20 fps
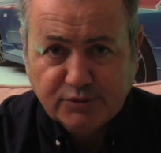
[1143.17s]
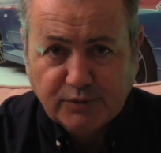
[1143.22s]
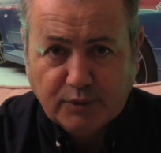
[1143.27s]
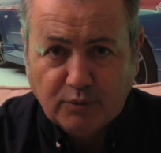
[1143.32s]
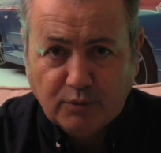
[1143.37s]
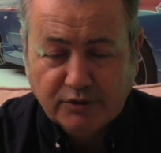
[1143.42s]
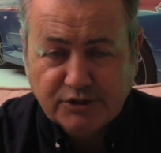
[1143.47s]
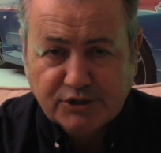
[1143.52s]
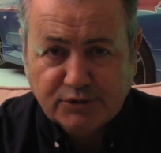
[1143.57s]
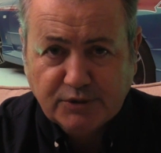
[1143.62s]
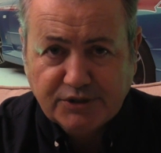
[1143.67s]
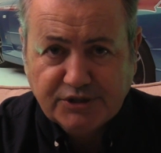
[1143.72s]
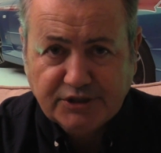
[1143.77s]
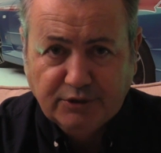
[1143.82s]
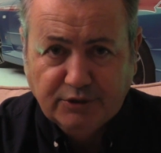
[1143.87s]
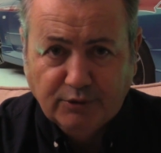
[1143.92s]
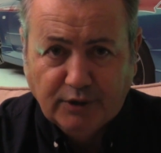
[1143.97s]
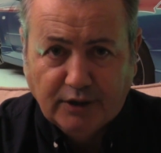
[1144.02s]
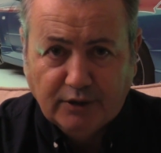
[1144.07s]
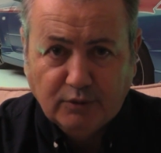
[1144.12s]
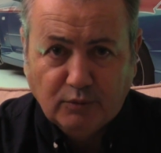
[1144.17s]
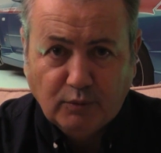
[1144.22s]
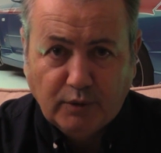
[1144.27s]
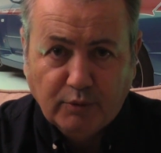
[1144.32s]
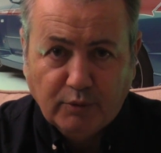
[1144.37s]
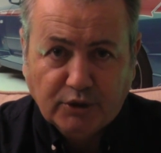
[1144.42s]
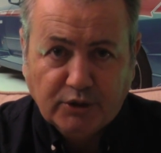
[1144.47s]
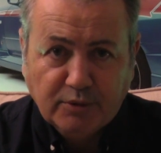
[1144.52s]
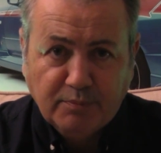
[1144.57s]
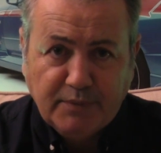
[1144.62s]
We weren't switching around. We
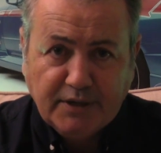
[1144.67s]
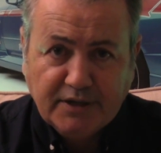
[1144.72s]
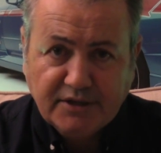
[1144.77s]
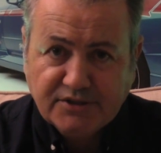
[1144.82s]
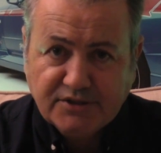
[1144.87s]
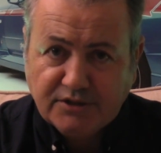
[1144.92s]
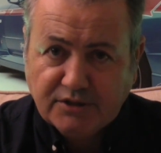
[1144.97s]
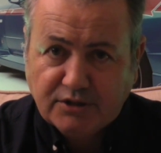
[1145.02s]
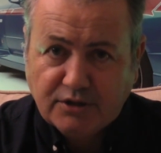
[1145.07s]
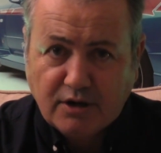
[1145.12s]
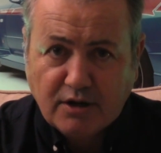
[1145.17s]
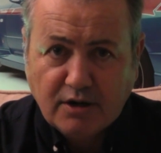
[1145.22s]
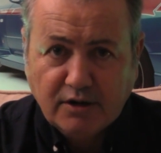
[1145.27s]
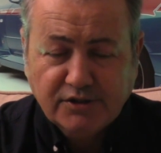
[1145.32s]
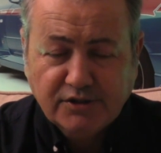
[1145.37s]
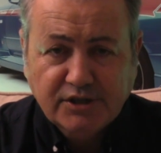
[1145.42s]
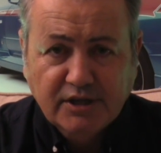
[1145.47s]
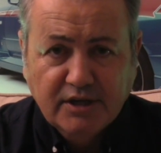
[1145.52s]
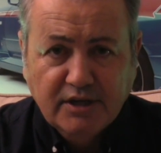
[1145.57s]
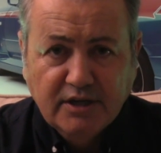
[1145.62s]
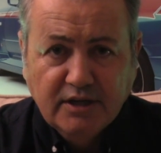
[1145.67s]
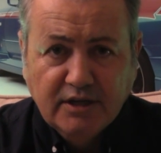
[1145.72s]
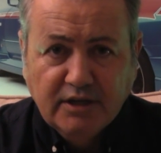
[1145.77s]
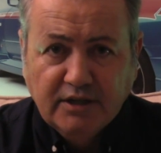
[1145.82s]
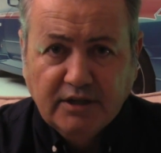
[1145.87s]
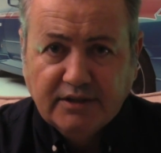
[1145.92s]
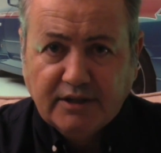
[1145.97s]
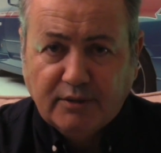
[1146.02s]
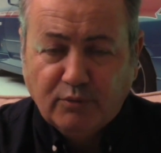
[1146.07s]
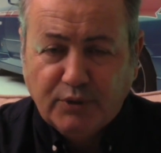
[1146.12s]
were committed to the cars
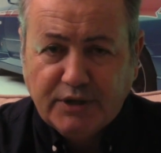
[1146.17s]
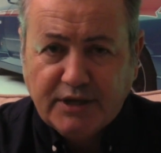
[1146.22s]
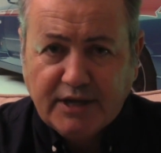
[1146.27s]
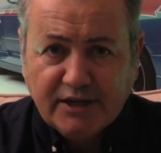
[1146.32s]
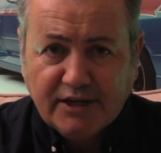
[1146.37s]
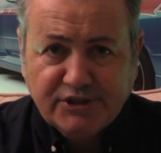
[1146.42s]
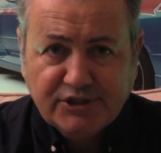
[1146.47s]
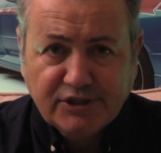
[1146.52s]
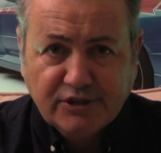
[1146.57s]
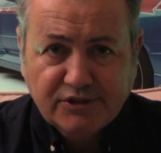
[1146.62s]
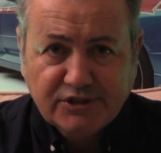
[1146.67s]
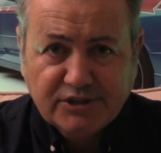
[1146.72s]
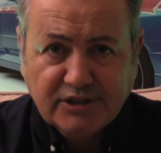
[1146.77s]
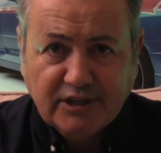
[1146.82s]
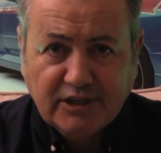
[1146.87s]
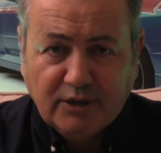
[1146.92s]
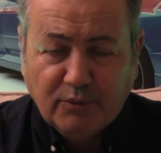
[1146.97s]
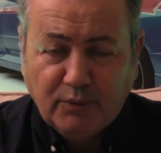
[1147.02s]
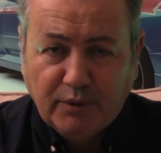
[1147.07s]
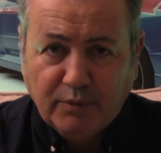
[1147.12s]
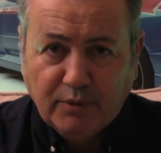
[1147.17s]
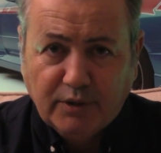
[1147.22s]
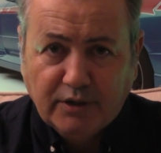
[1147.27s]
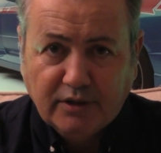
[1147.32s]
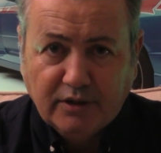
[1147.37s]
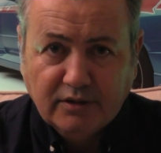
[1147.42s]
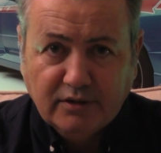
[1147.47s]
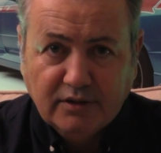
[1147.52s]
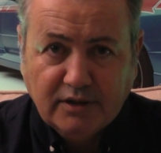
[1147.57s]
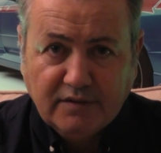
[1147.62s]
that we had chosen, and we were going
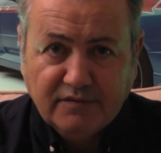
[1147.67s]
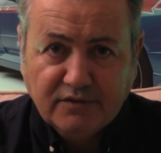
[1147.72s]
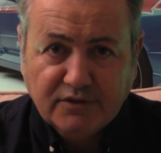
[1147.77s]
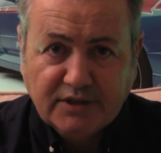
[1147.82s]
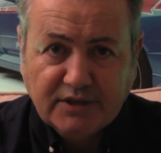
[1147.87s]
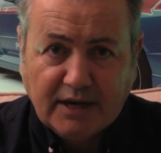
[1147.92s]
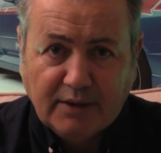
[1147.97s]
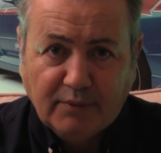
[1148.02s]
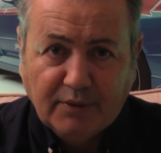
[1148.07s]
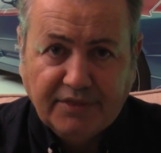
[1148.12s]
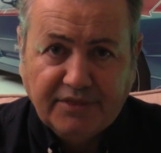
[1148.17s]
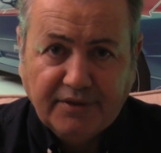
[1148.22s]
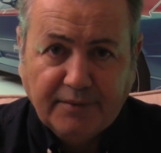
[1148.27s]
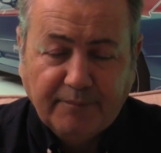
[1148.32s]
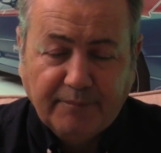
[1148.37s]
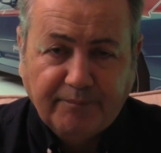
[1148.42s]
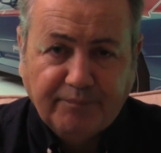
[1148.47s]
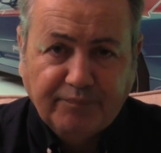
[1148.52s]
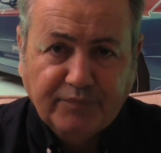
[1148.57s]
to live or die with them.